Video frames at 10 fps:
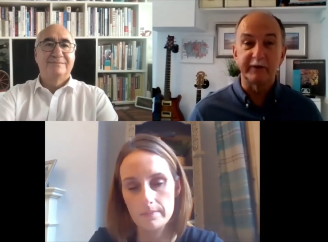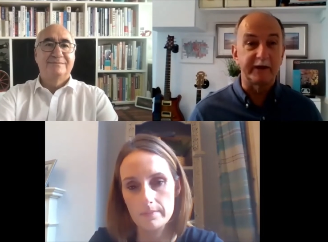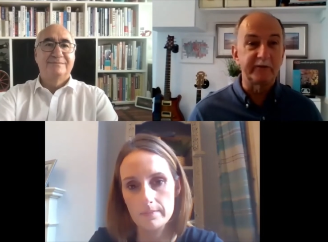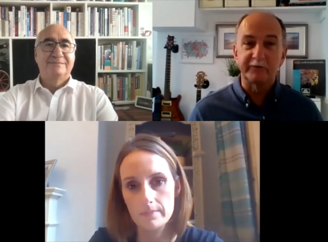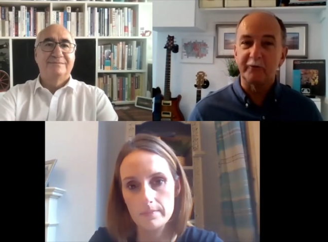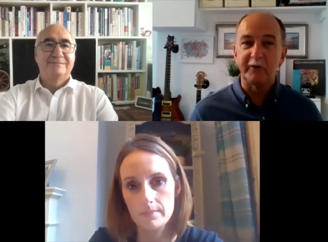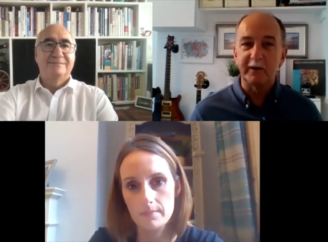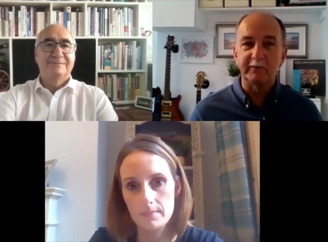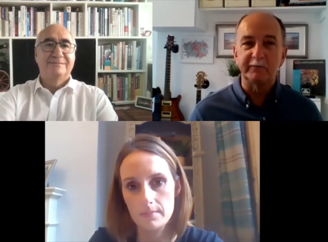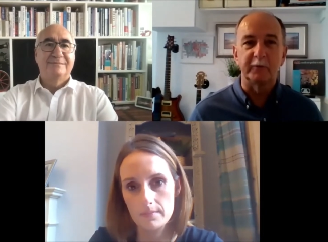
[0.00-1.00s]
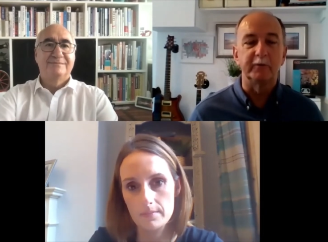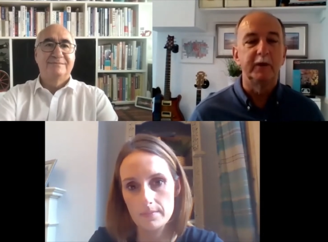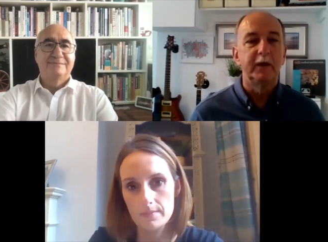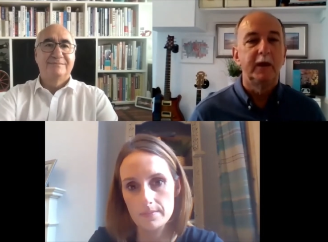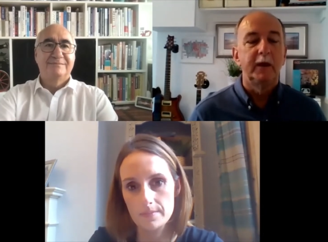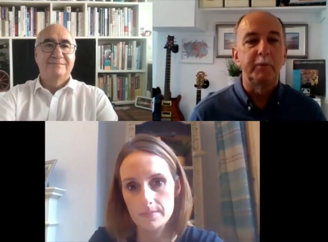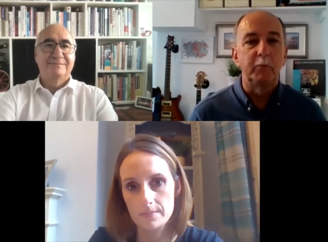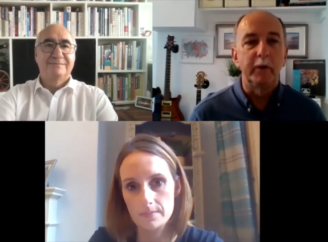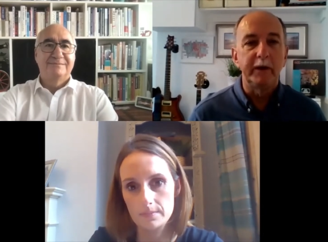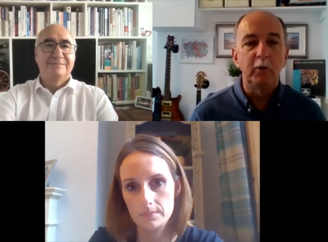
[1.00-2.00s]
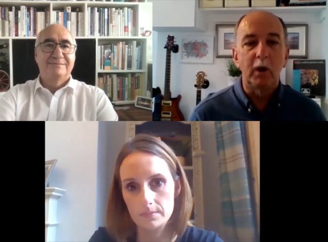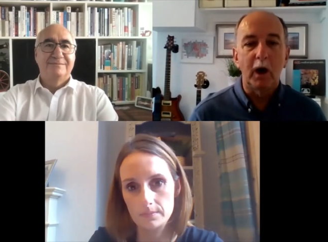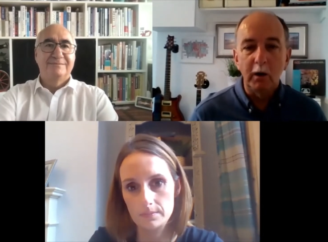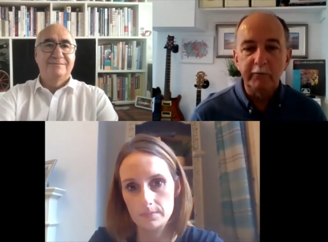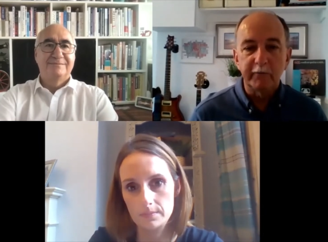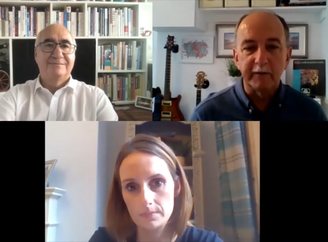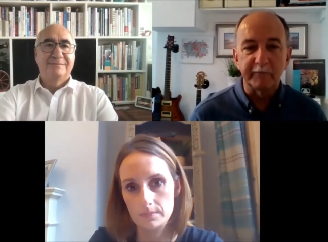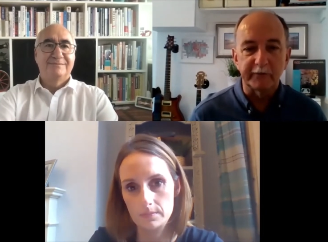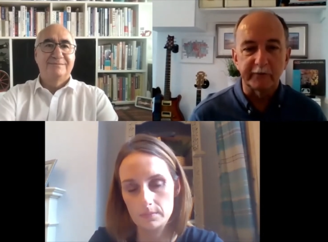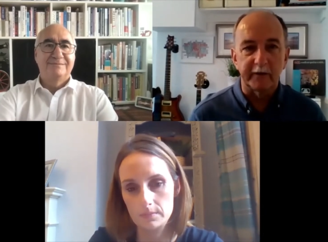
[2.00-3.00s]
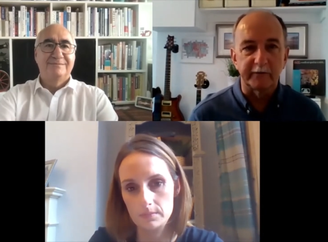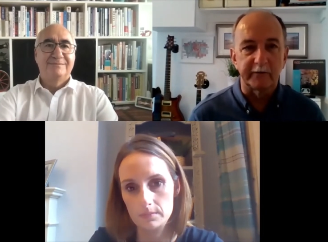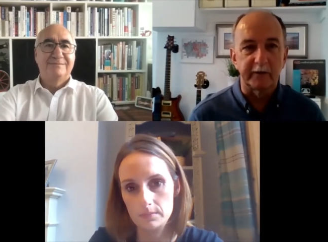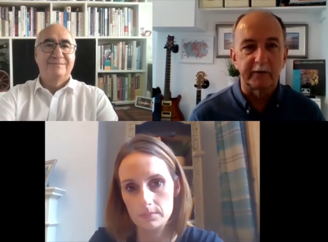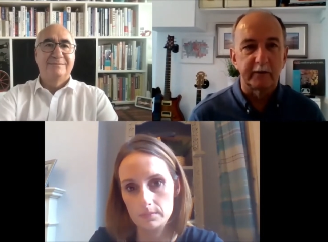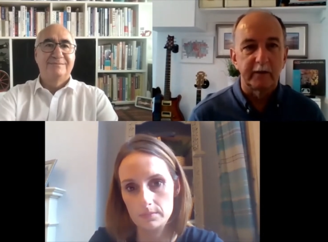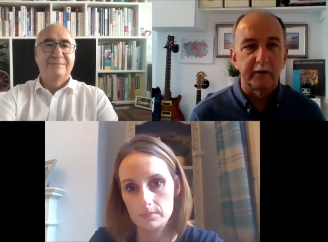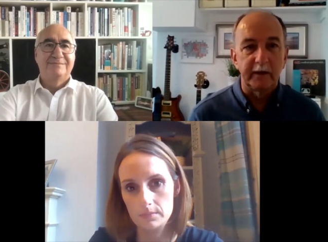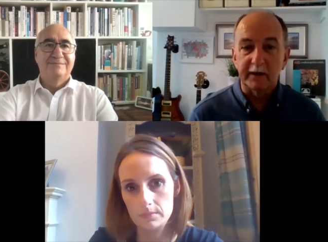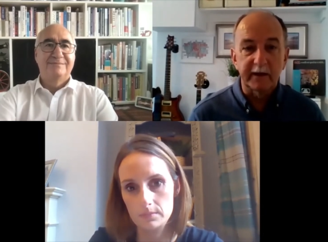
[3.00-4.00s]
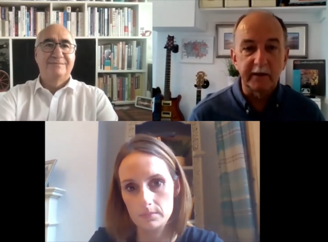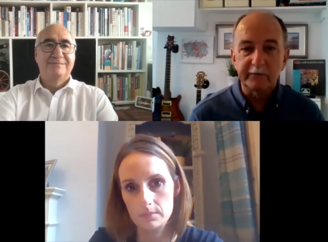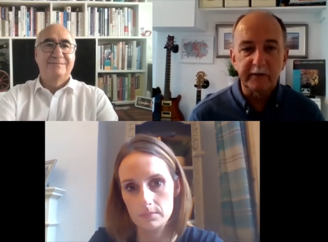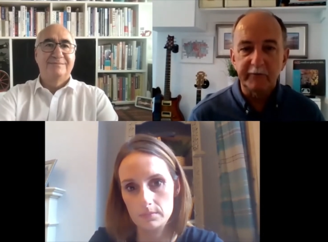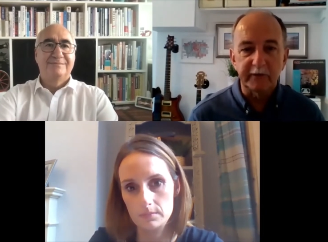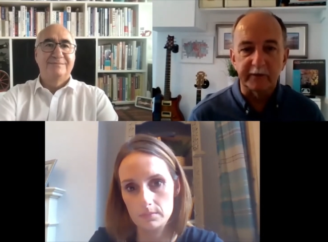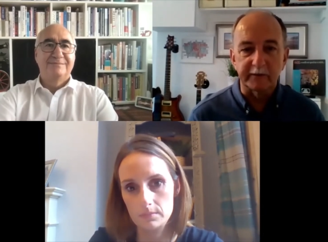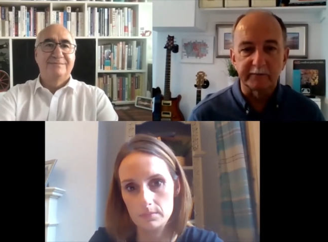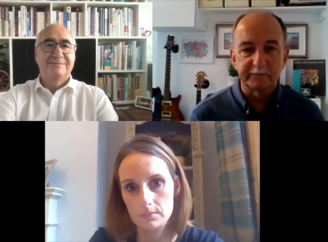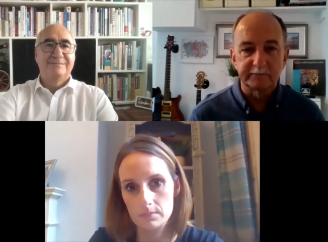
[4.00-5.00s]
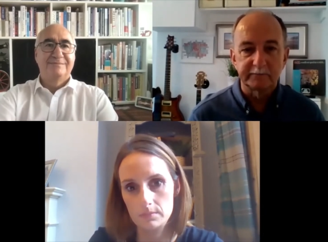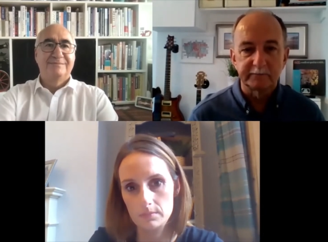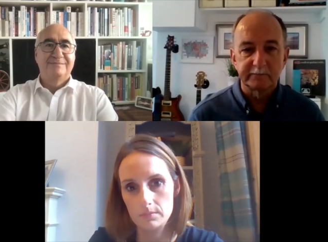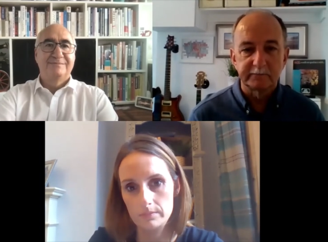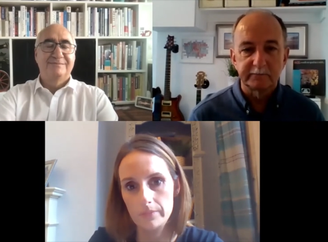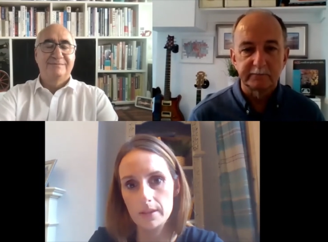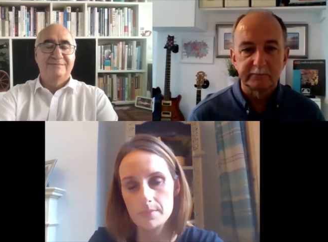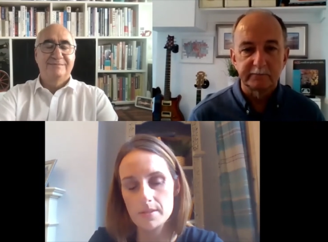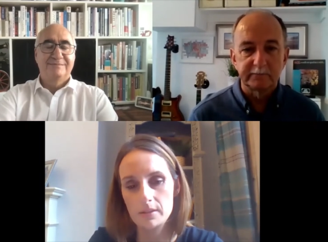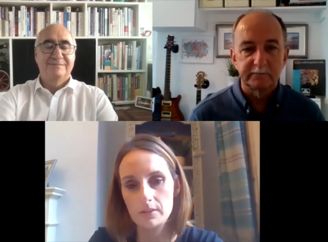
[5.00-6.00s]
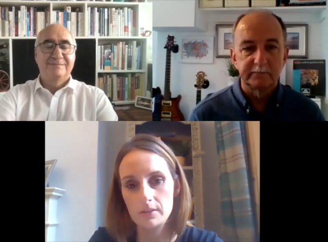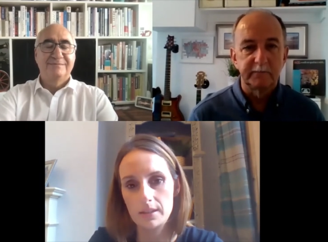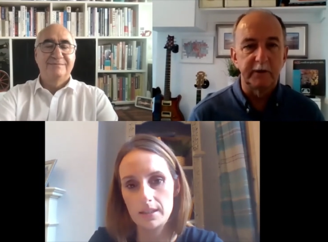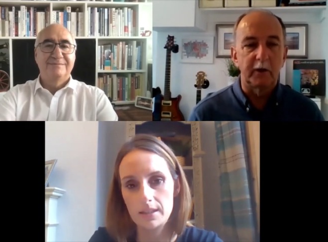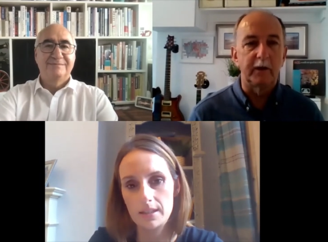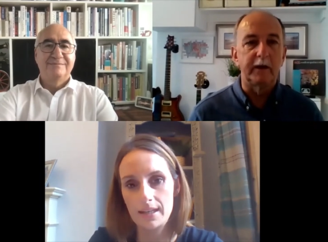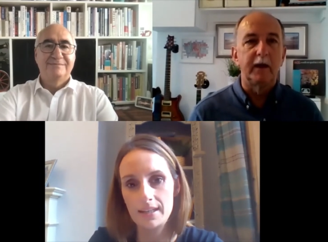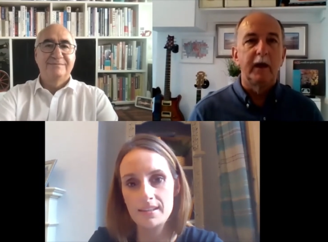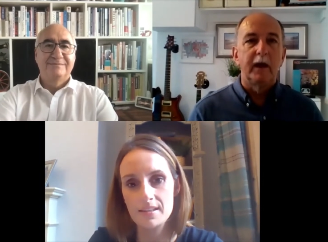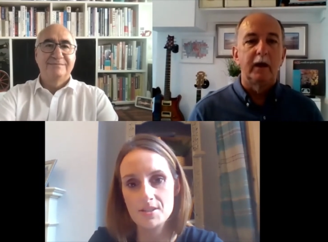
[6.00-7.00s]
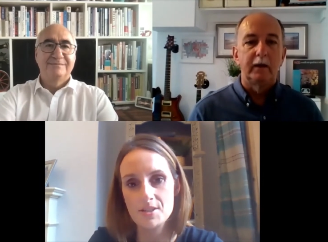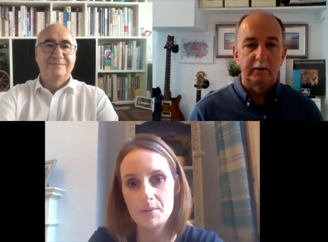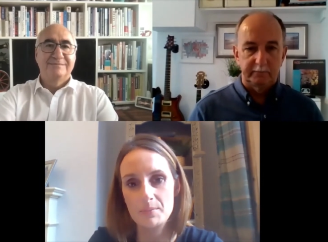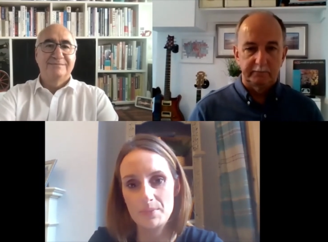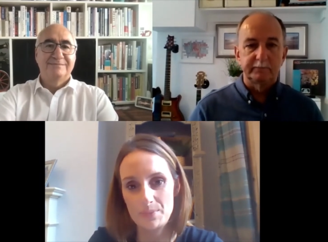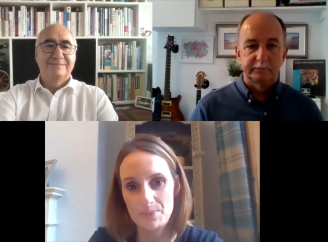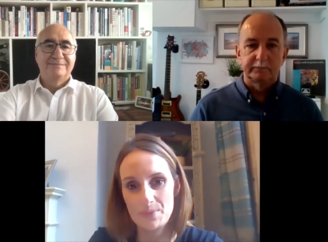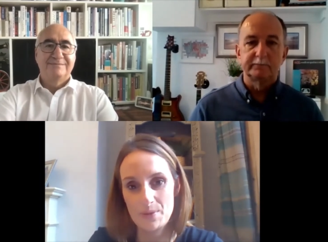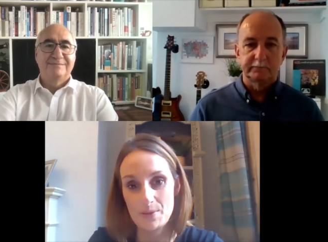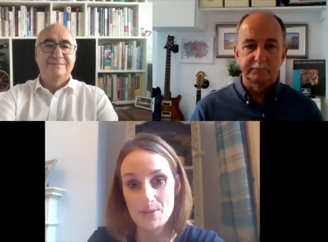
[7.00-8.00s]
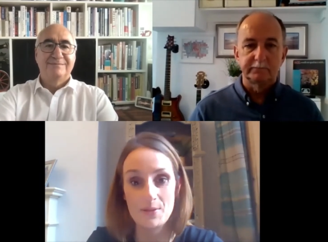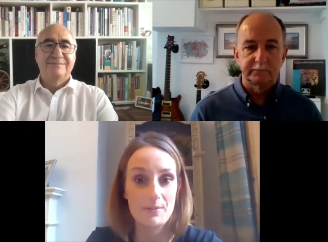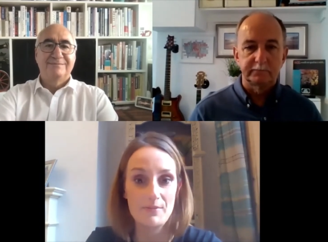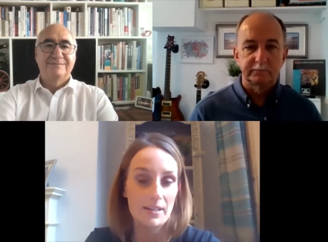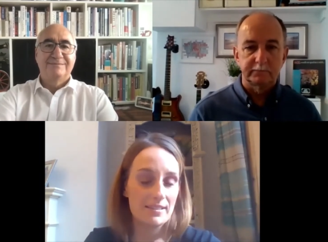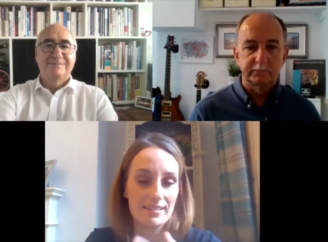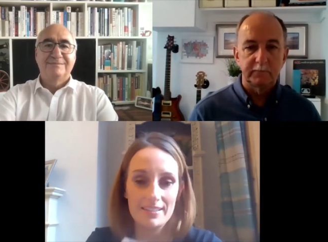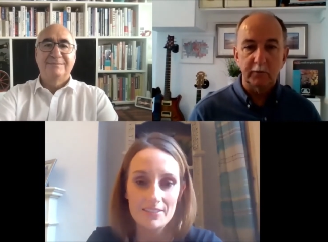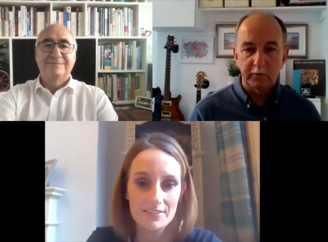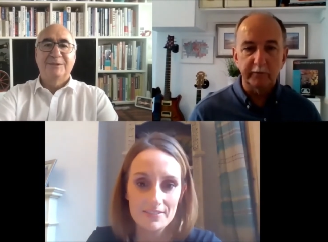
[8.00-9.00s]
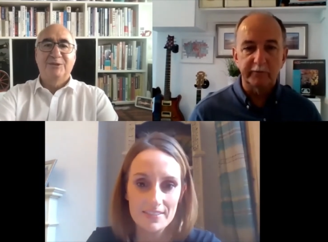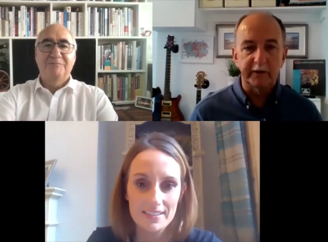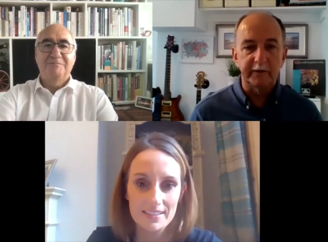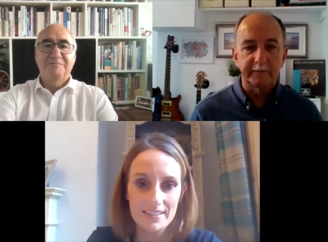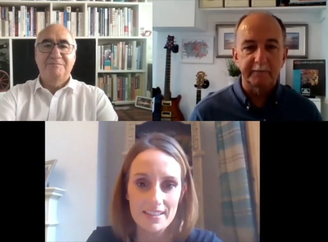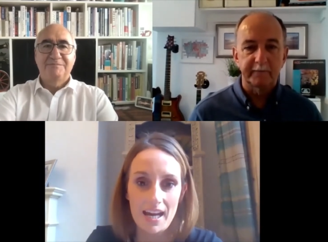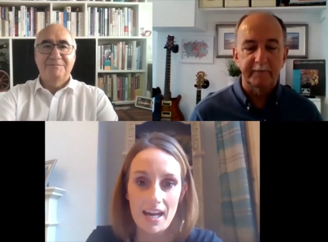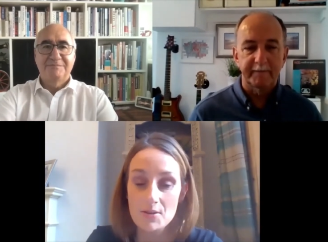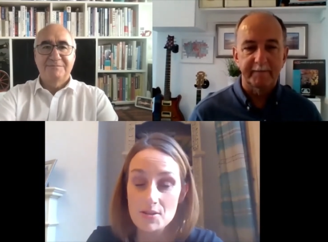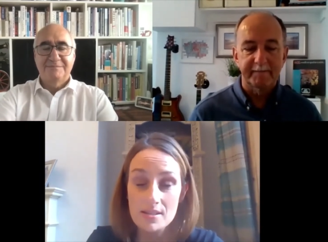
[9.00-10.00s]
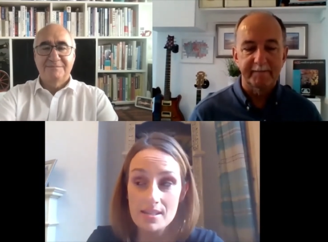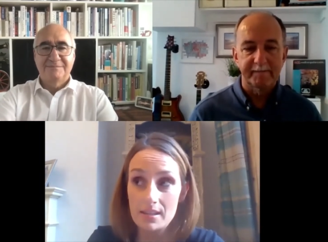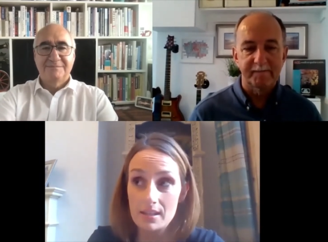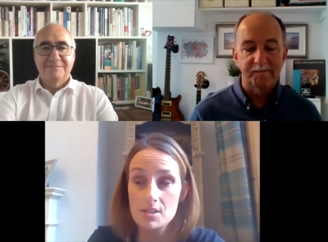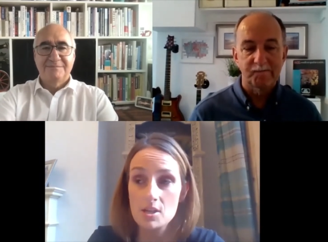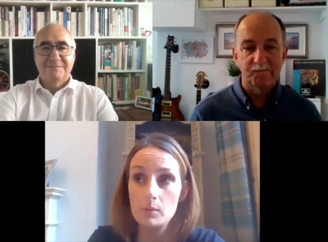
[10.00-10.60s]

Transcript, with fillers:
Speaker 1: data is very helpful but when you overemphasize it it kills everything
Speaker 2: hmm. absolutely you know, and, and, i think it's so sorry Frank,
Speaker 1: no, go on jenny
Speaker 2: I was just going to say, I think that's